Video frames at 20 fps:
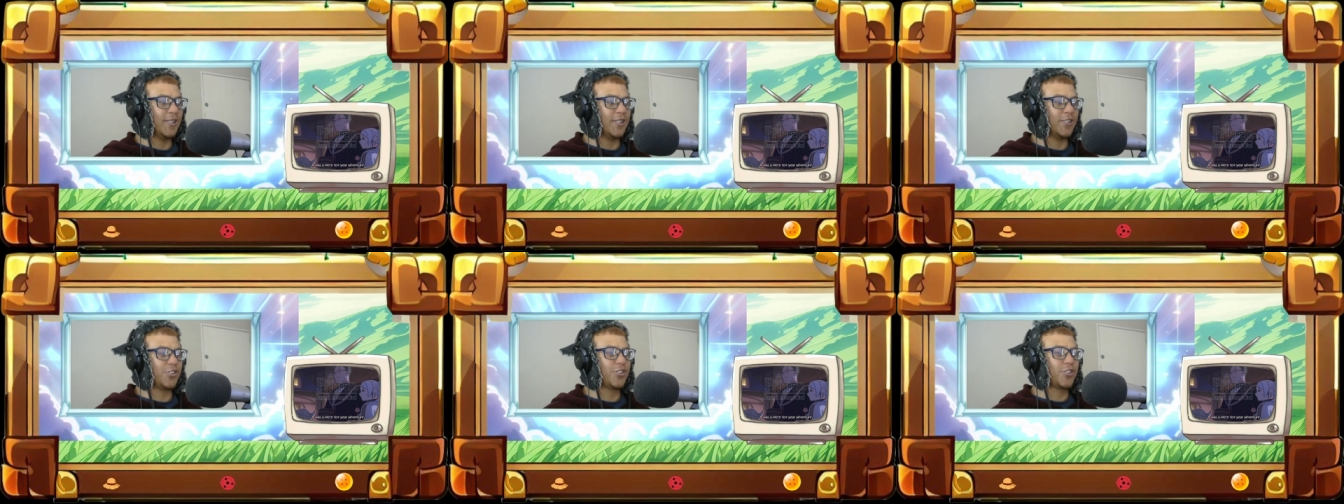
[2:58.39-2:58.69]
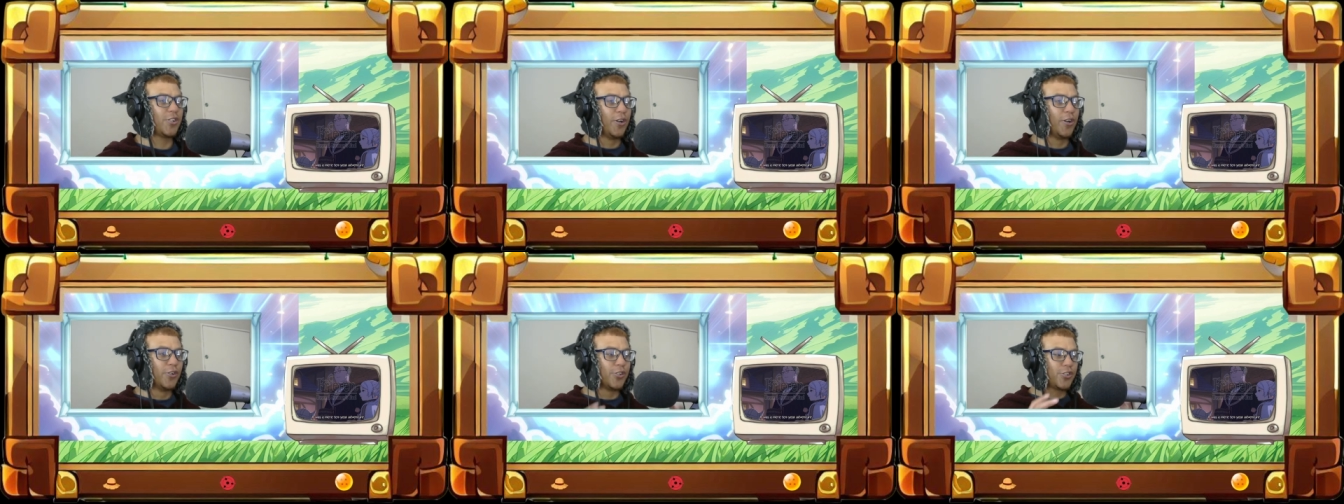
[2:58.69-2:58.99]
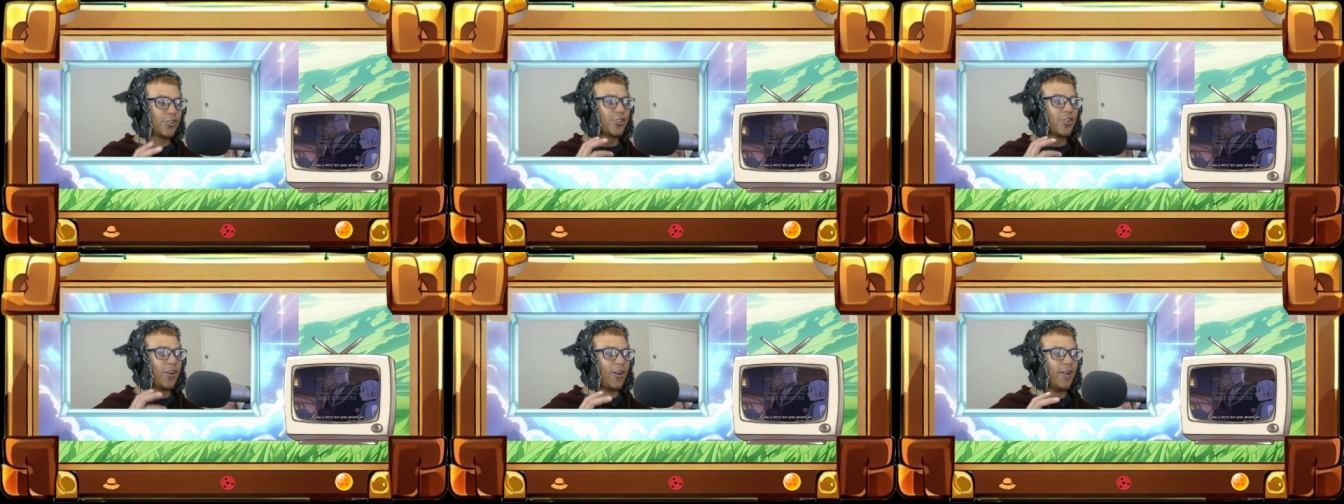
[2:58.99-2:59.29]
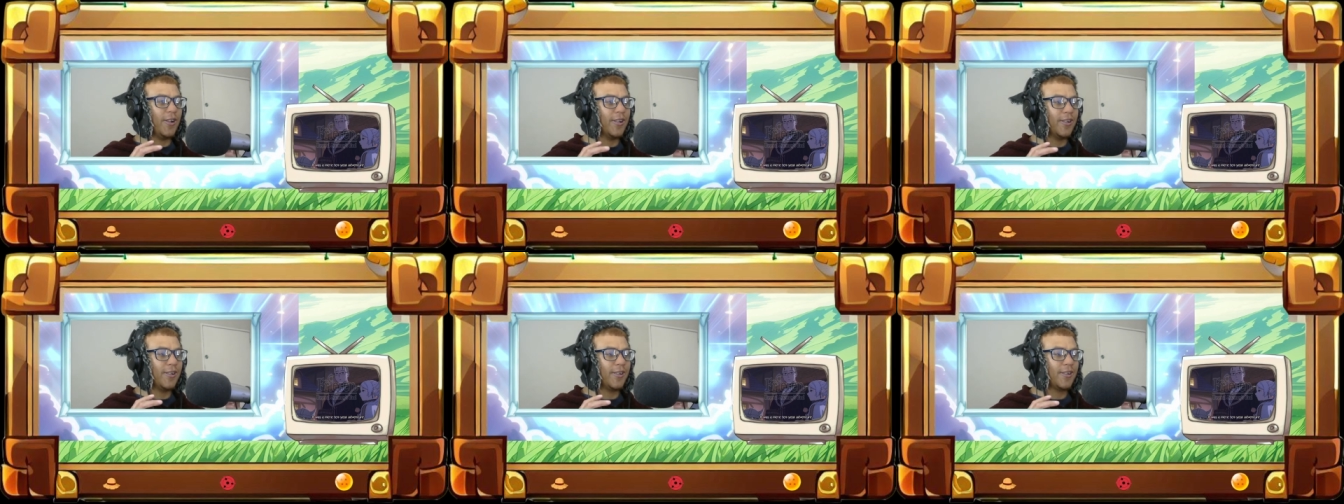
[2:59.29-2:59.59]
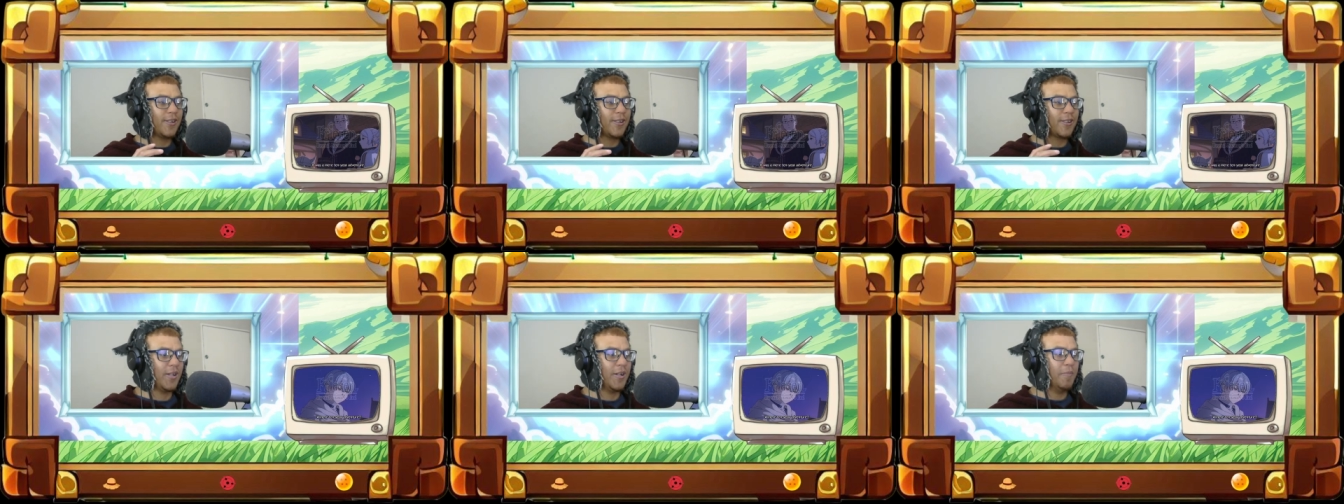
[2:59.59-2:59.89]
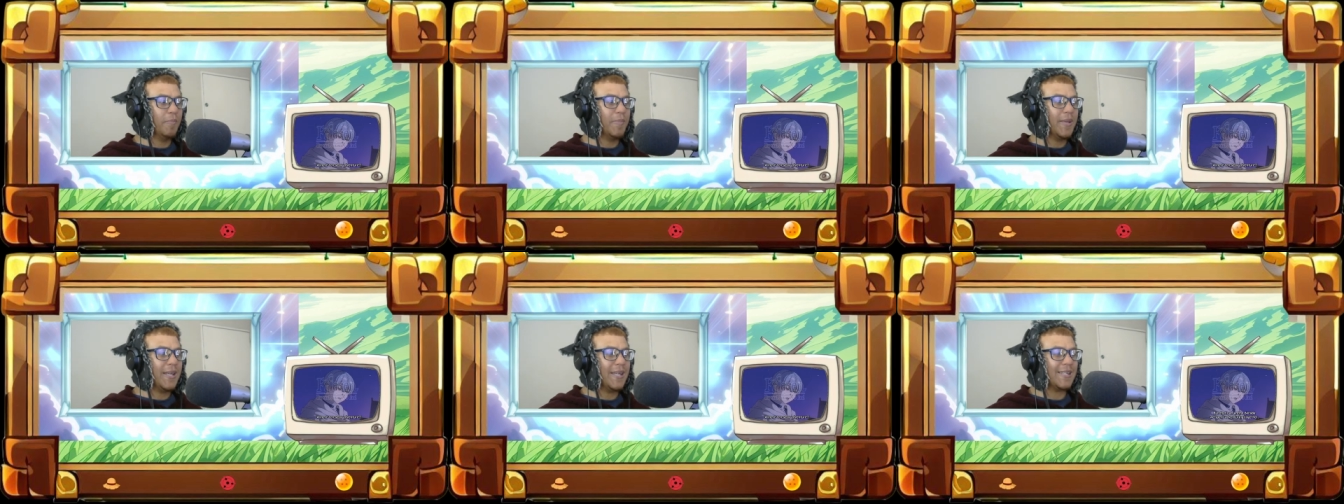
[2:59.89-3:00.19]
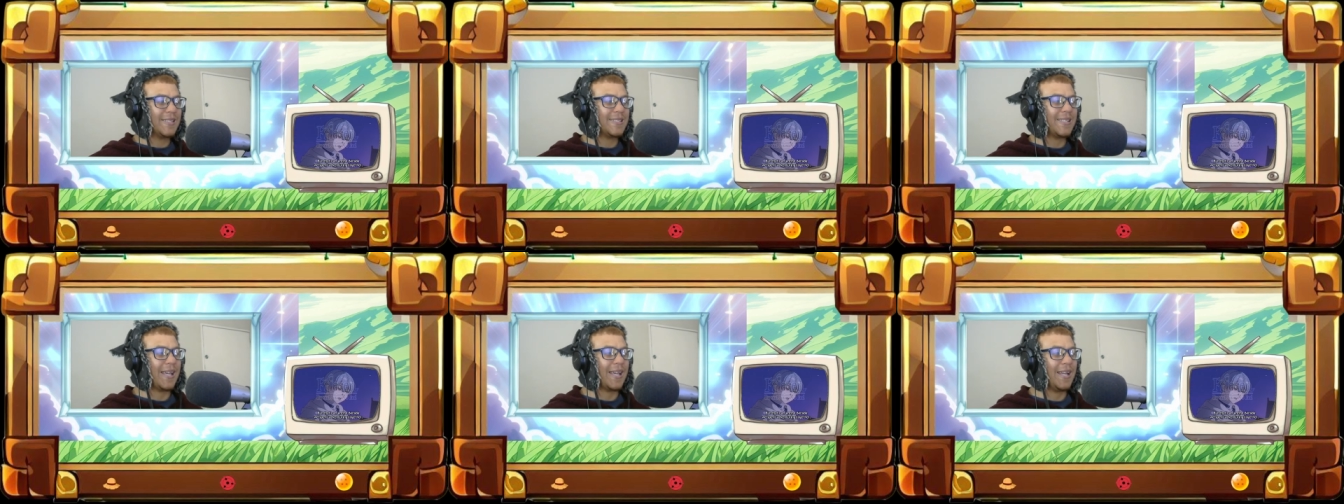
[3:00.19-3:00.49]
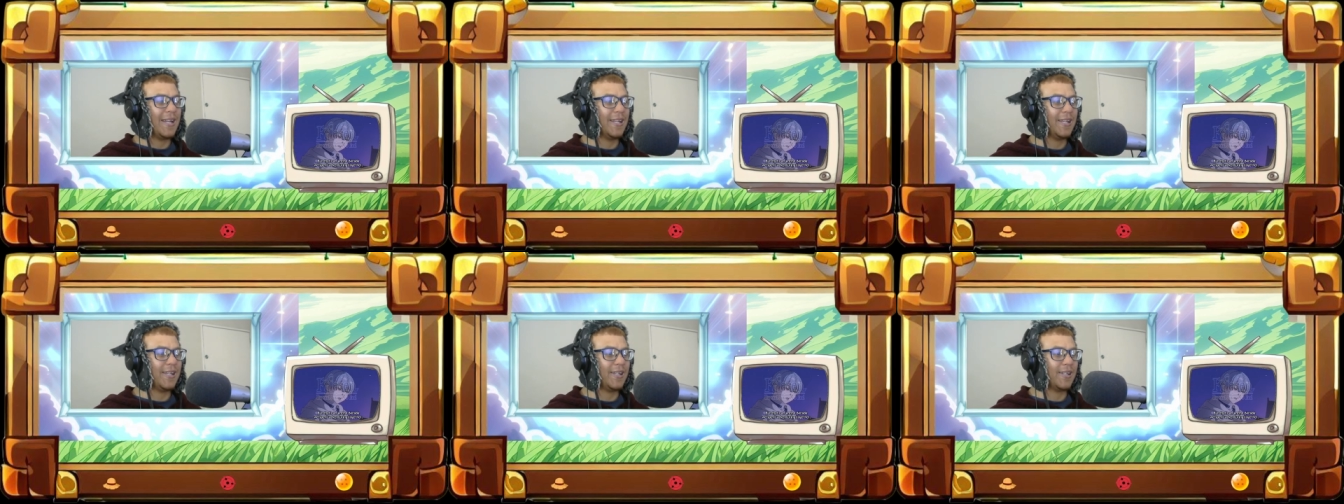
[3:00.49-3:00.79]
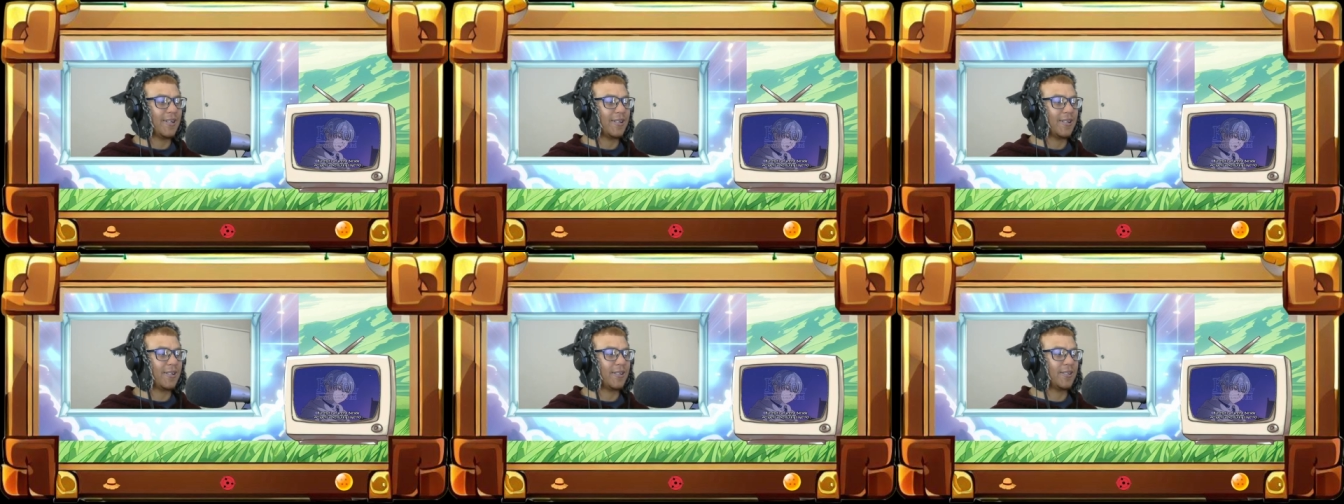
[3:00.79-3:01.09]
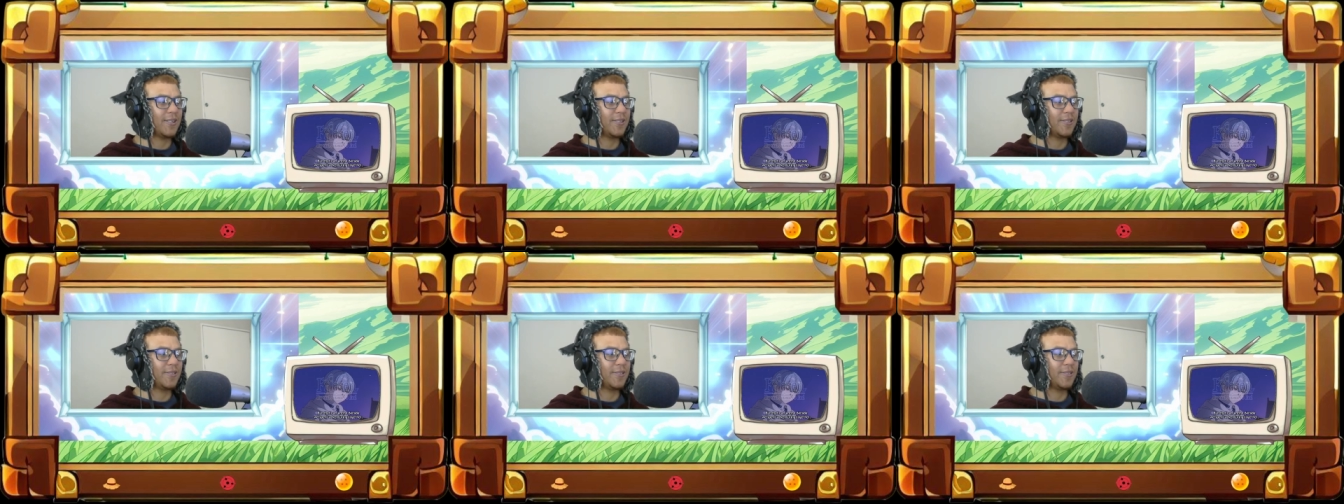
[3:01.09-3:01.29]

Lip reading: is so solid. A mere 10 year.